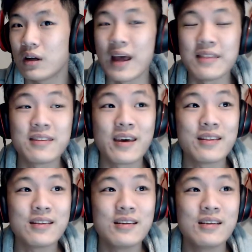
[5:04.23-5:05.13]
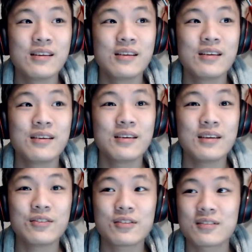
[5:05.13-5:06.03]
And then
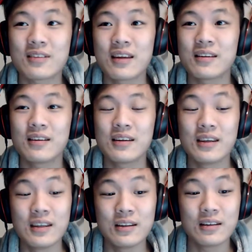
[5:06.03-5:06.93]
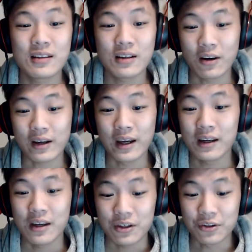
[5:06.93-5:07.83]
he just said he okay,
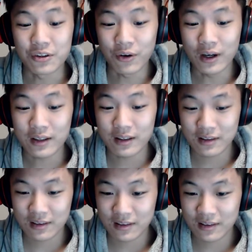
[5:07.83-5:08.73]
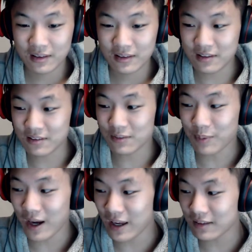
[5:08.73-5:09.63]
you know what? This is
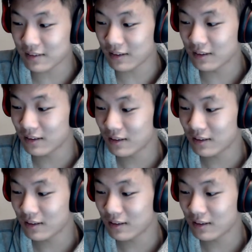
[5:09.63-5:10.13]
my answer.